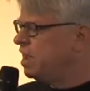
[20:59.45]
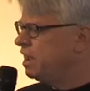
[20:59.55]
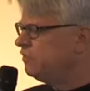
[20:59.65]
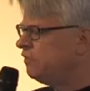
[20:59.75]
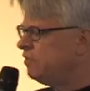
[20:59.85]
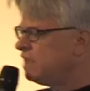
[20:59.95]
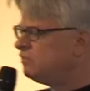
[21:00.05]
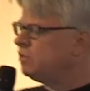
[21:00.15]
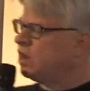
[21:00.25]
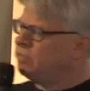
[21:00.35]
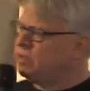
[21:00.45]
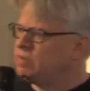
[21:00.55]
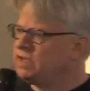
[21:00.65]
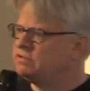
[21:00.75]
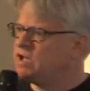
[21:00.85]
And so that's what I mean
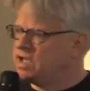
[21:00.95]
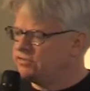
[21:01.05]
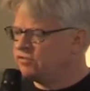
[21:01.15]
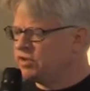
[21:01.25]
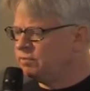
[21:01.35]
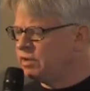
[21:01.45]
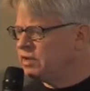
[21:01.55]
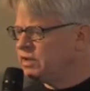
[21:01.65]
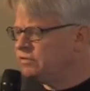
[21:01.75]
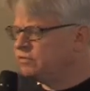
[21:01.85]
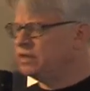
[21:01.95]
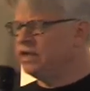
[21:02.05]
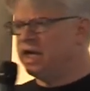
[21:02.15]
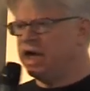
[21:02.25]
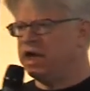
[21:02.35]
by touch, the ability to
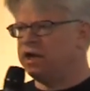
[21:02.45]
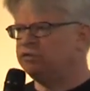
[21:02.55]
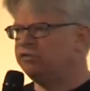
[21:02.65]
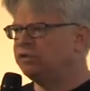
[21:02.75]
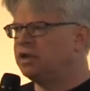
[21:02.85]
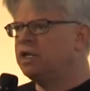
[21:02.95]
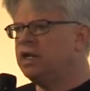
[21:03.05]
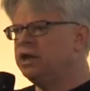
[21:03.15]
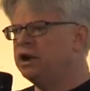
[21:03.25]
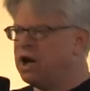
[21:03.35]
engage an